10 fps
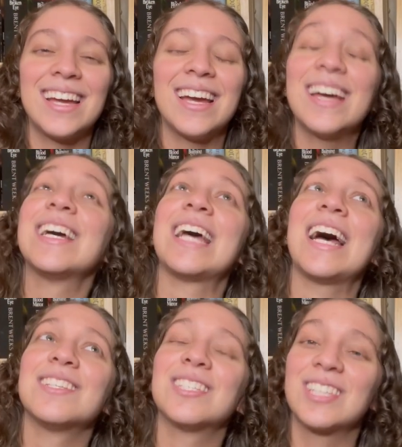It
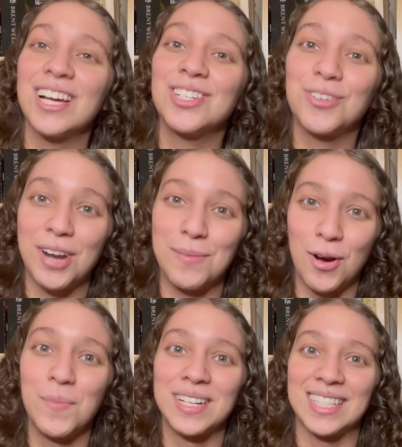has such great
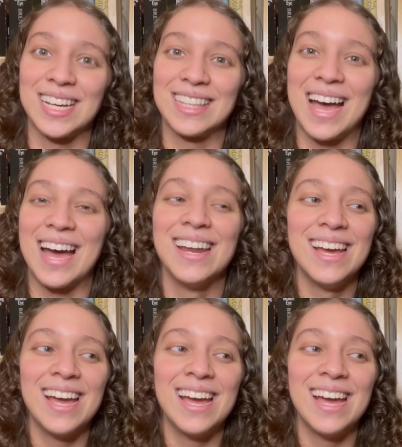moments like that.